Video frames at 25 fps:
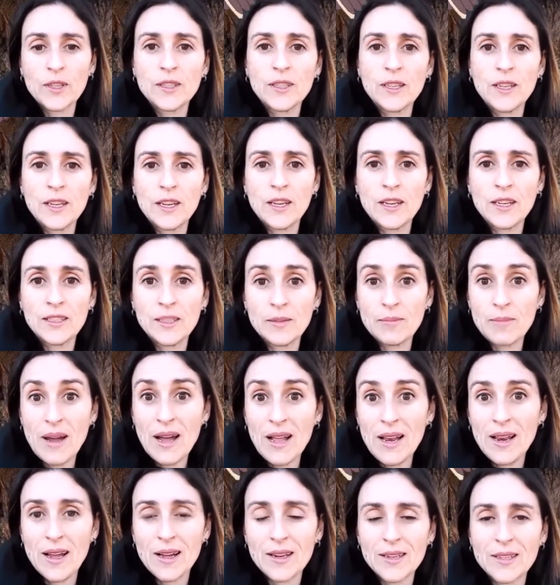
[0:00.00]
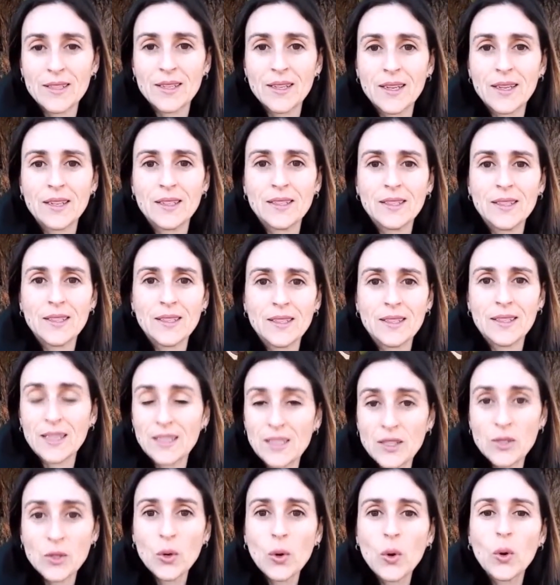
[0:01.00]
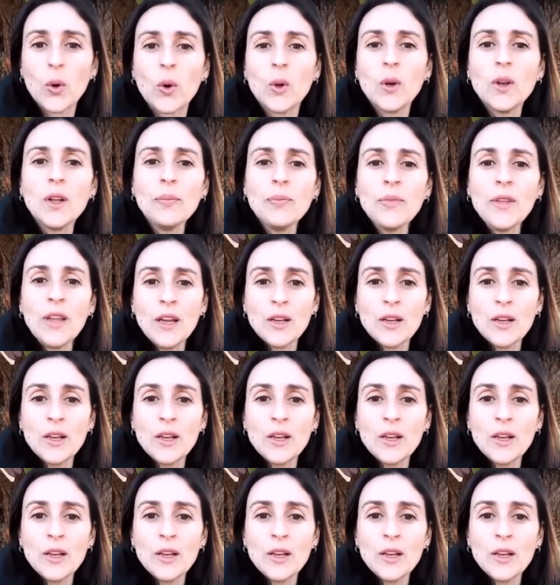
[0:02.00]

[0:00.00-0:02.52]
the mallard, that's all.